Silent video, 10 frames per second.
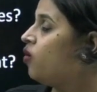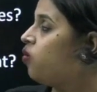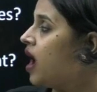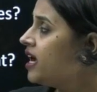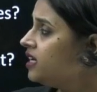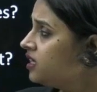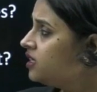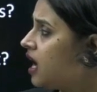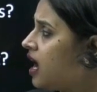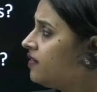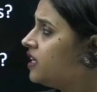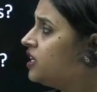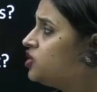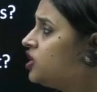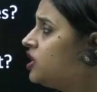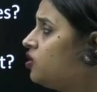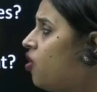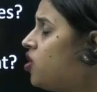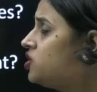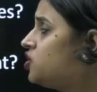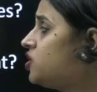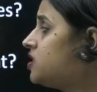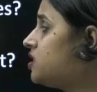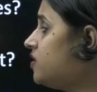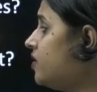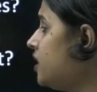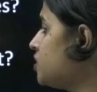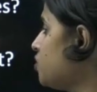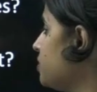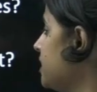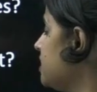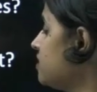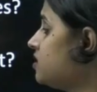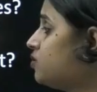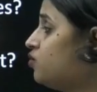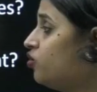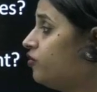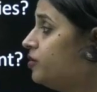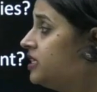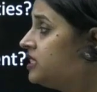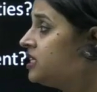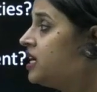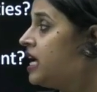Why did Gandhiji launch the civil disobedience movement?